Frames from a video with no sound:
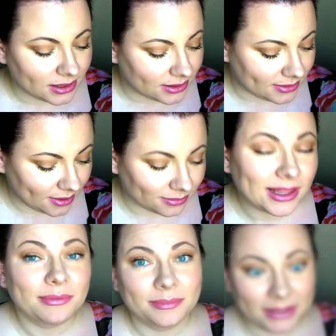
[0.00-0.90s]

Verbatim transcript: So that would